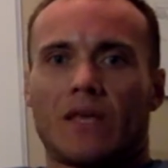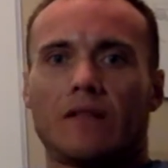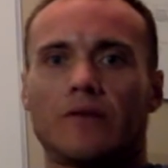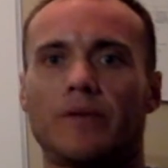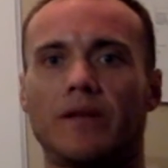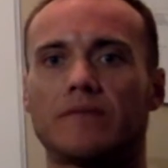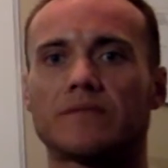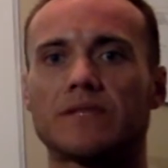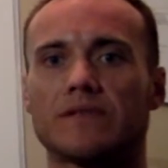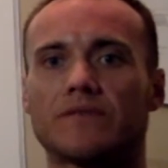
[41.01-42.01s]
little bit of
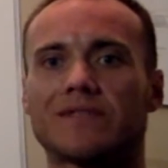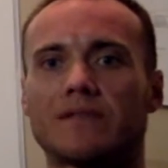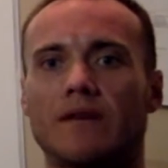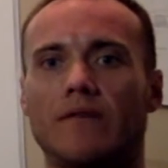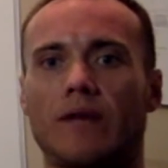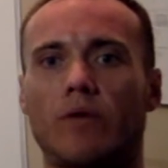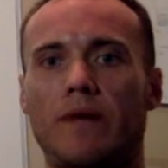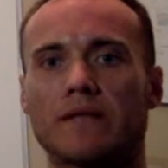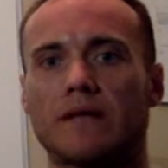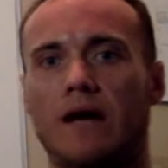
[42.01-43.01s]
sense of like what my
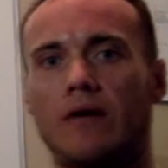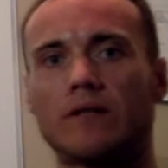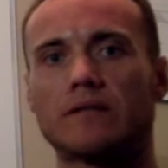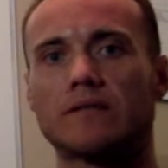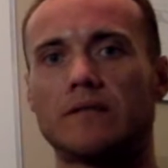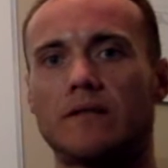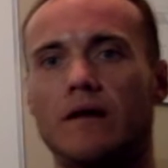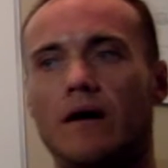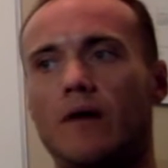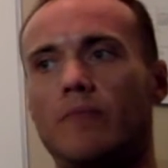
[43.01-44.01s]
style is and
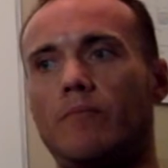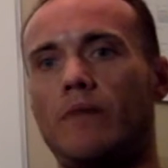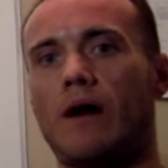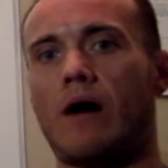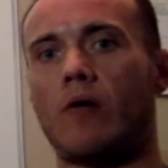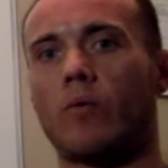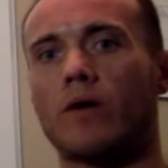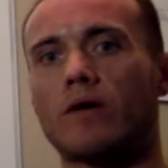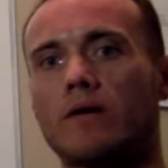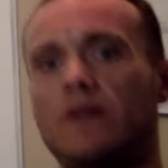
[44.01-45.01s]
how I
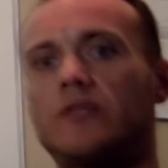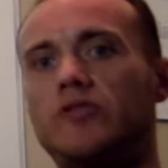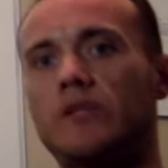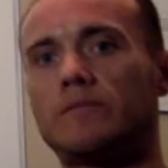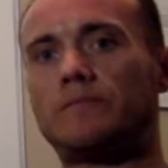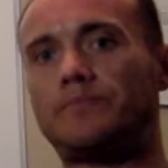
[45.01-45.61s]
work in the gym.